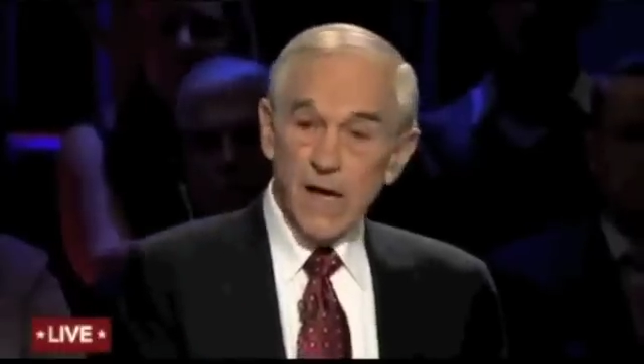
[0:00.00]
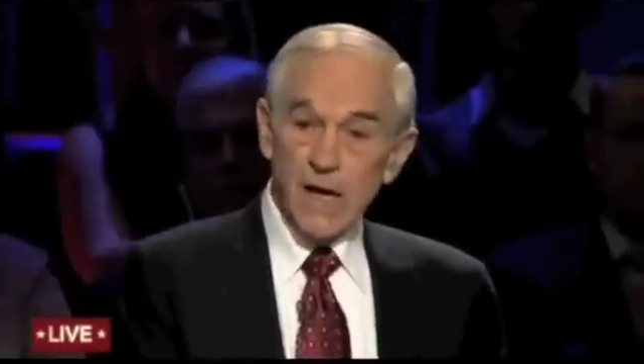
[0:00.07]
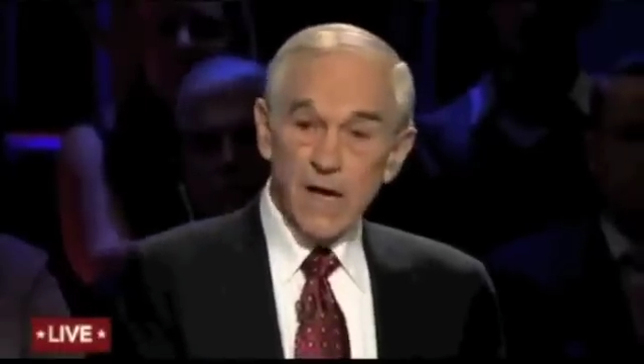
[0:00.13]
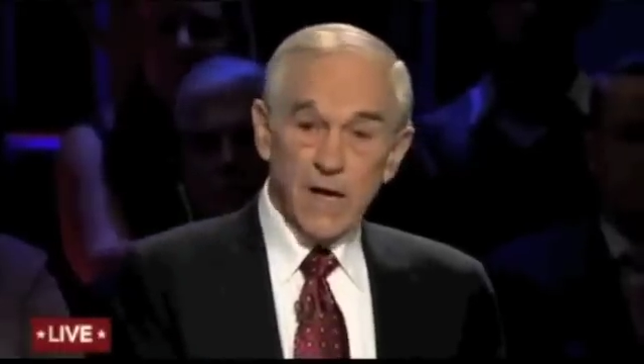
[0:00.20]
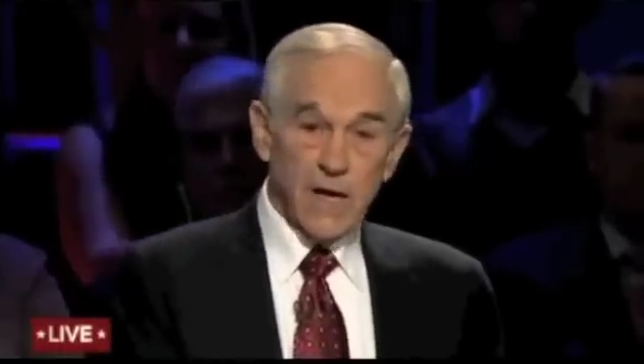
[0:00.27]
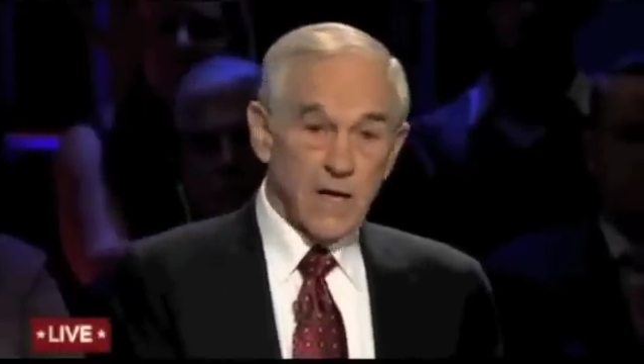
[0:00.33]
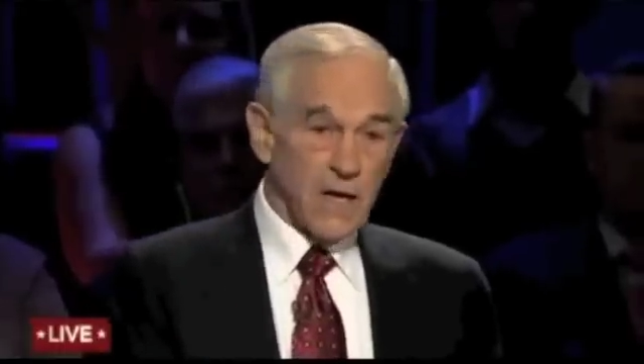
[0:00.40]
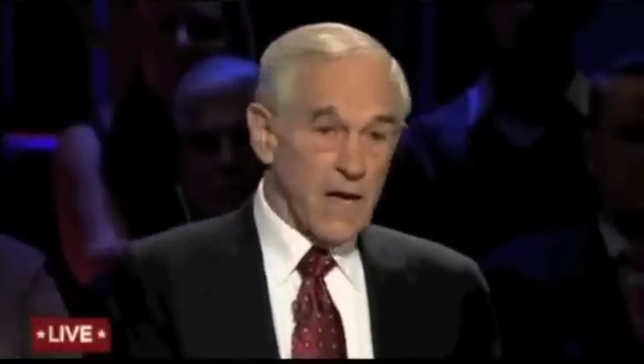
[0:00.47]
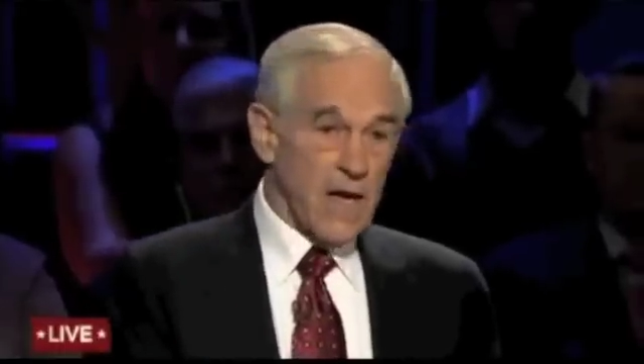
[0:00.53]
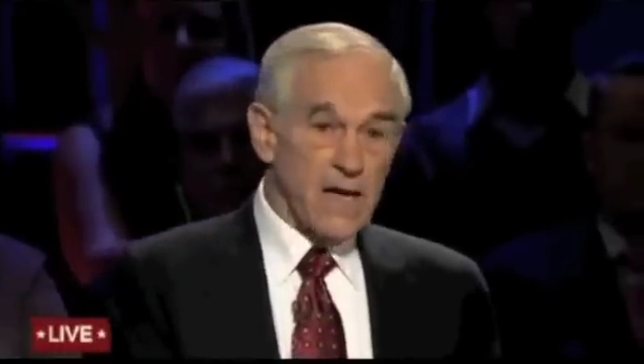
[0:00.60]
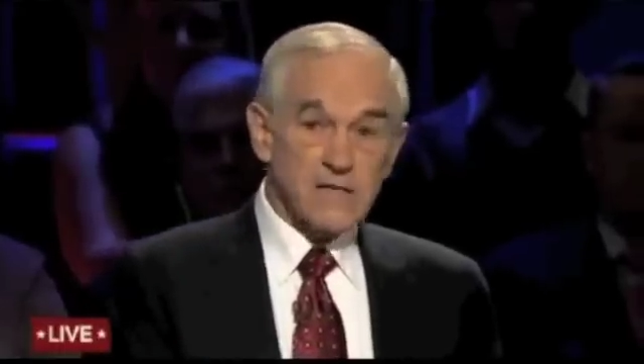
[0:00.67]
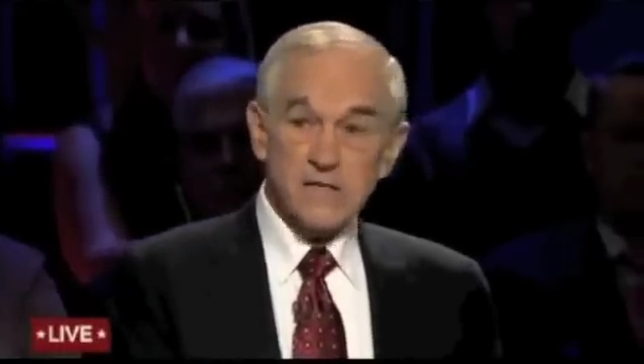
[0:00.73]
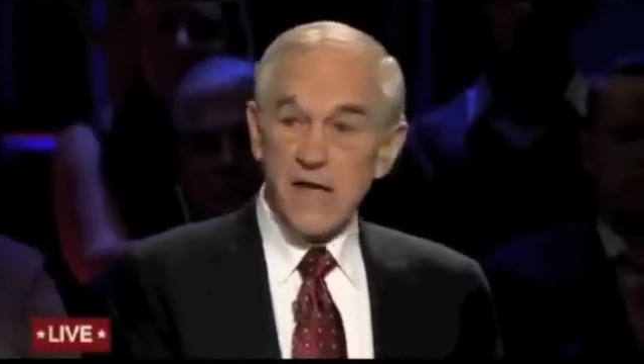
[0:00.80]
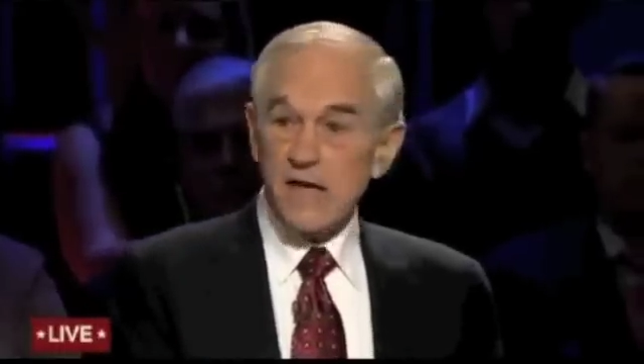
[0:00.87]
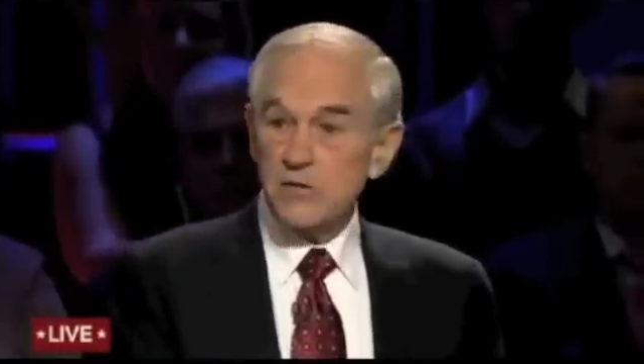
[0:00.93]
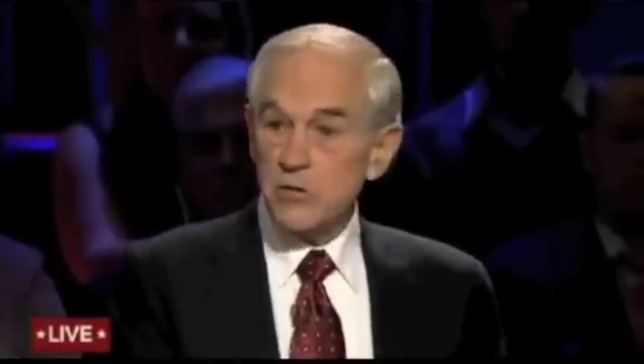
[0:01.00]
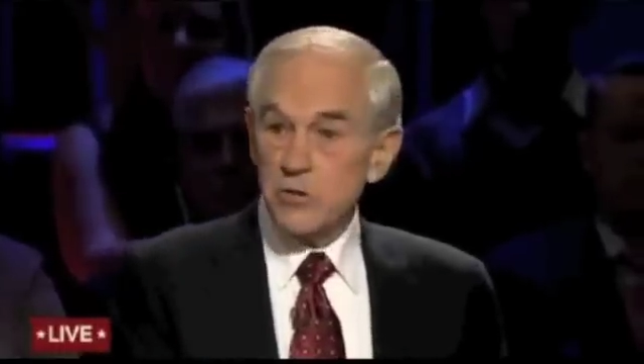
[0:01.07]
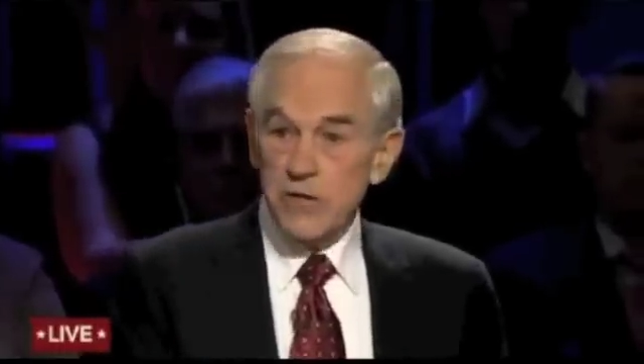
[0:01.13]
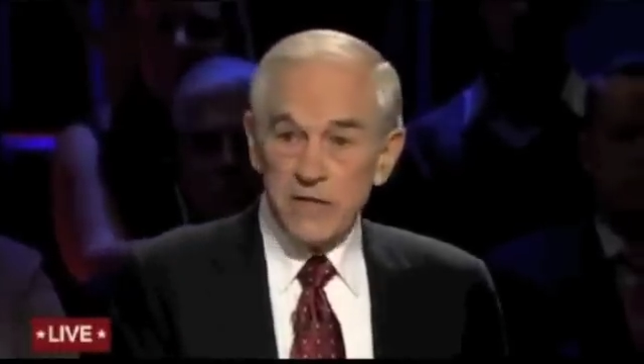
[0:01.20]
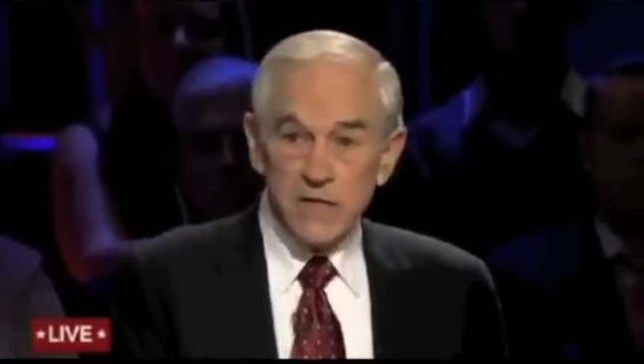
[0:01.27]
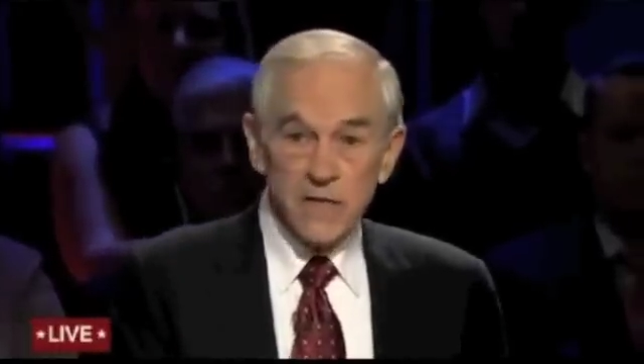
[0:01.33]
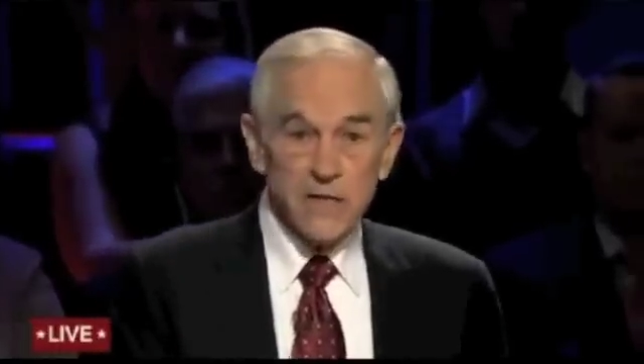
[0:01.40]
has
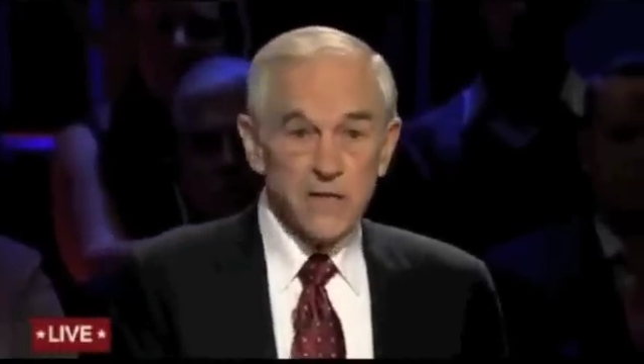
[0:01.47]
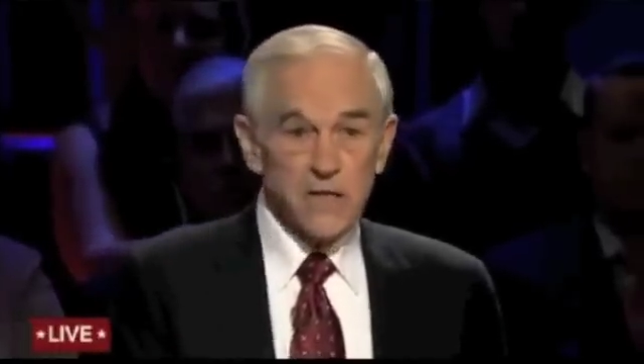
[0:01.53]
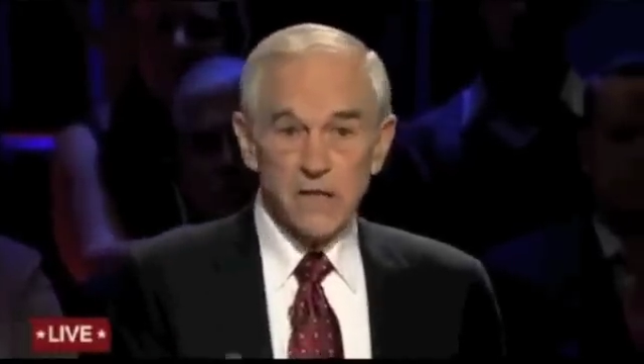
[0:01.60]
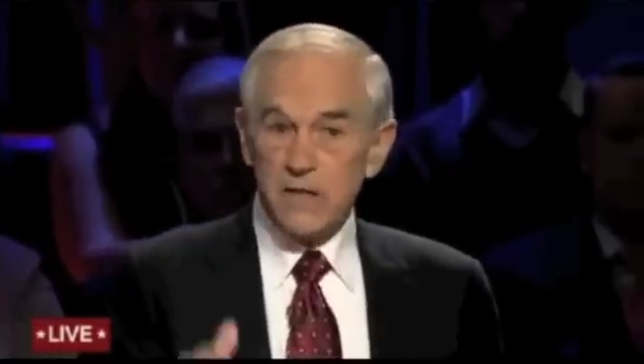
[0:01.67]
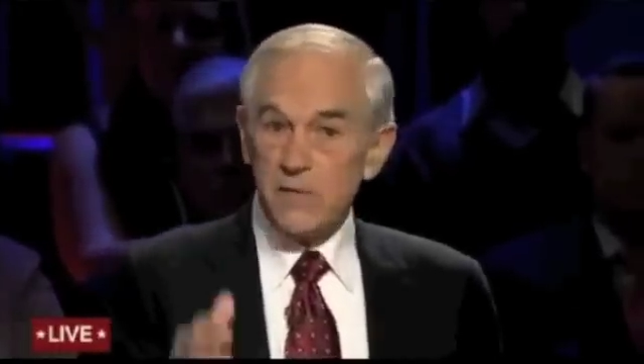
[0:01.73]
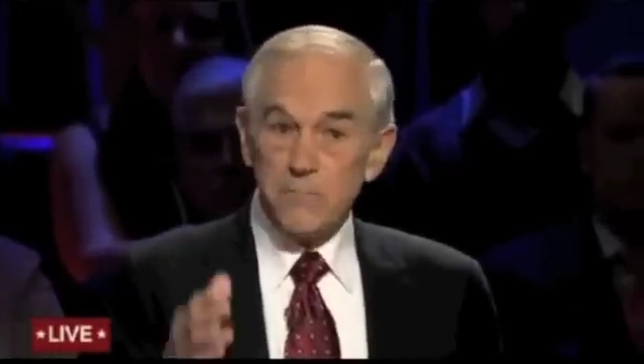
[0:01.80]
ushered in